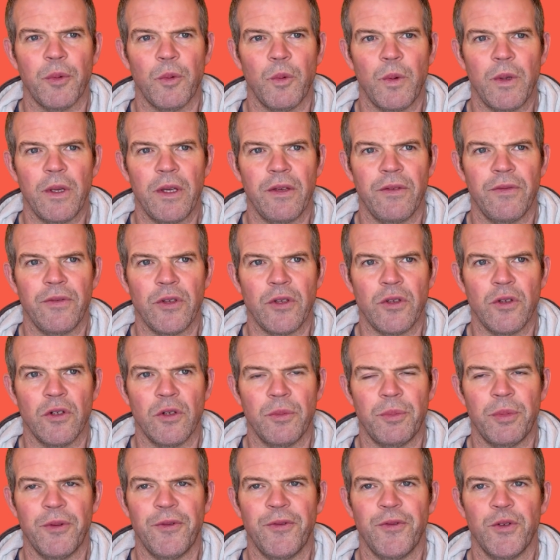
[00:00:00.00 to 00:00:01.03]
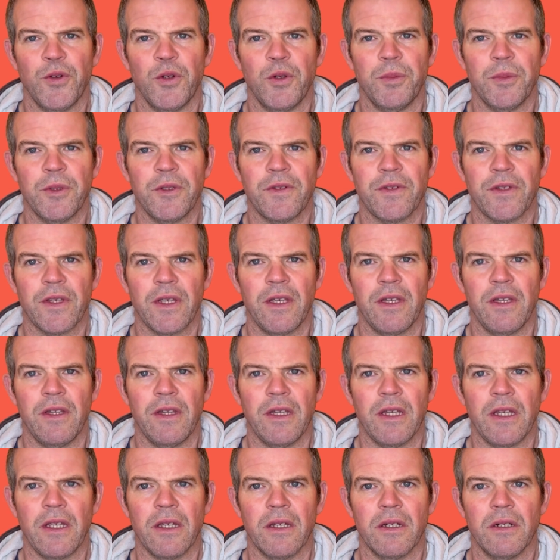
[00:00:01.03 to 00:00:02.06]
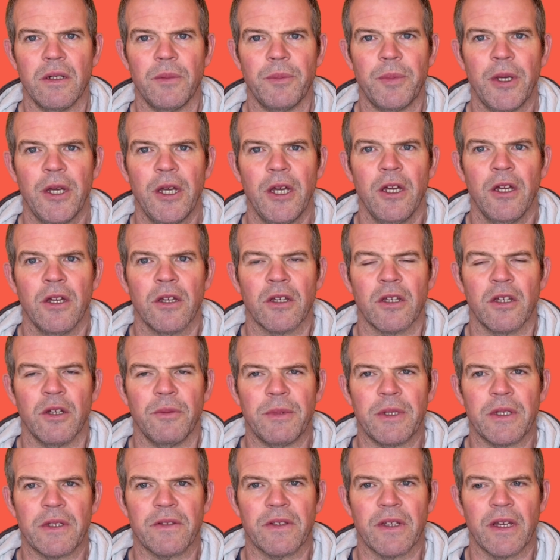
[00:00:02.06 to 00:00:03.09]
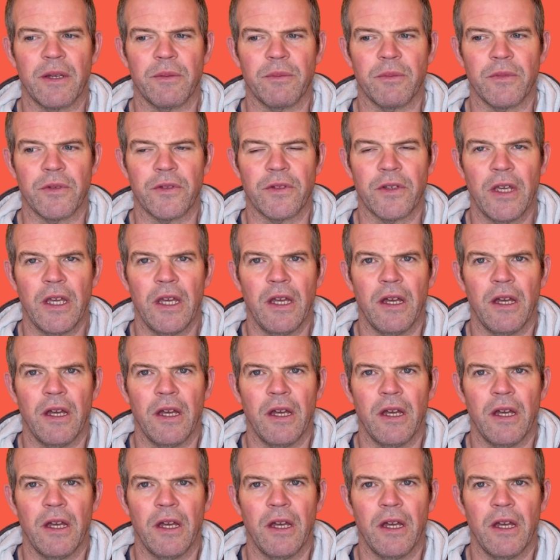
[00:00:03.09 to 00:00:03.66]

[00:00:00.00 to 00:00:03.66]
with your performance in the upcoming exams.